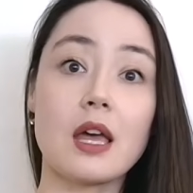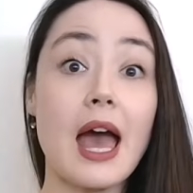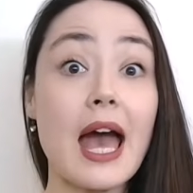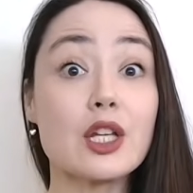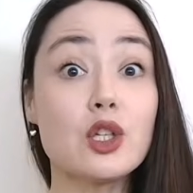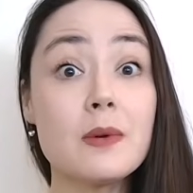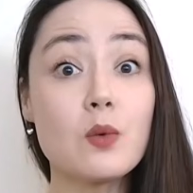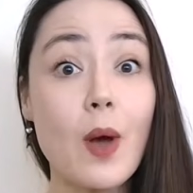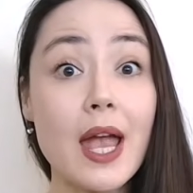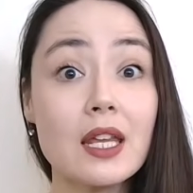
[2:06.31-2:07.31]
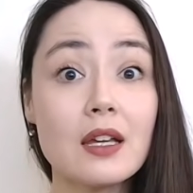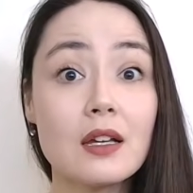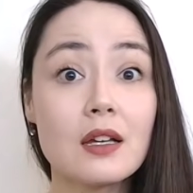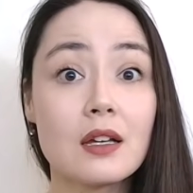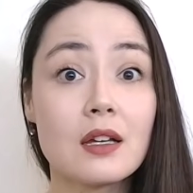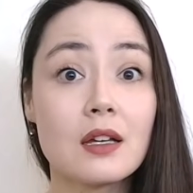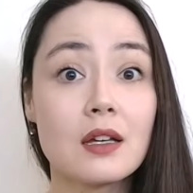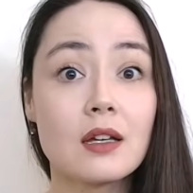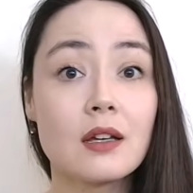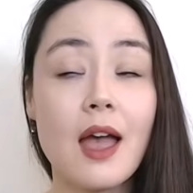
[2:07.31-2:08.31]
Had you been waiting?
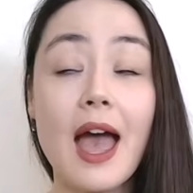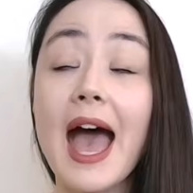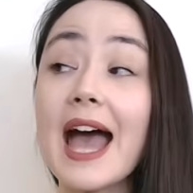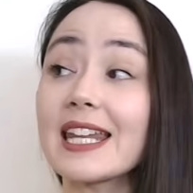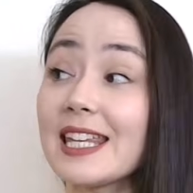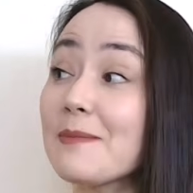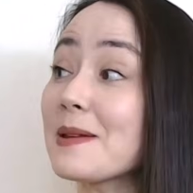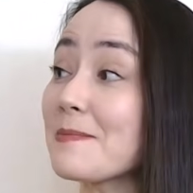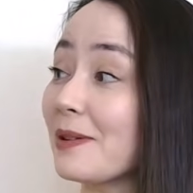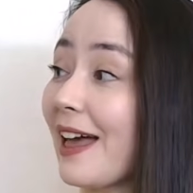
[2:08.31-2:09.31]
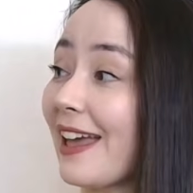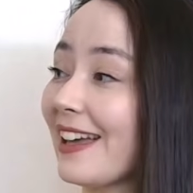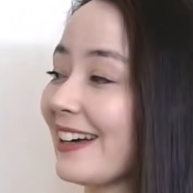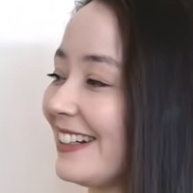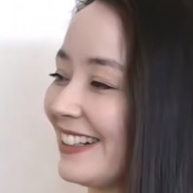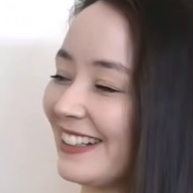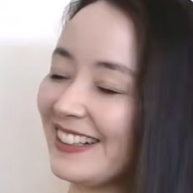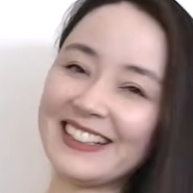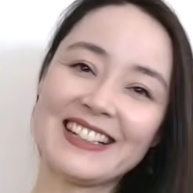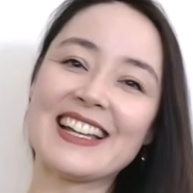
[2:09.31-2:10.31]
Had he been playing?
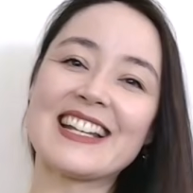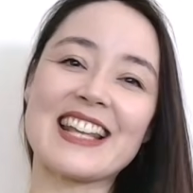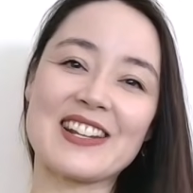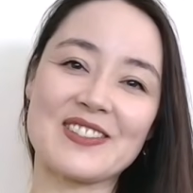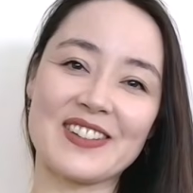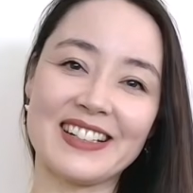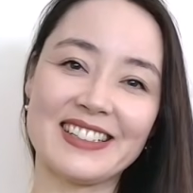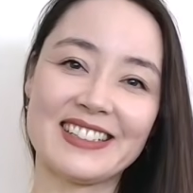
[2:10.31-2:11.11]
Etc.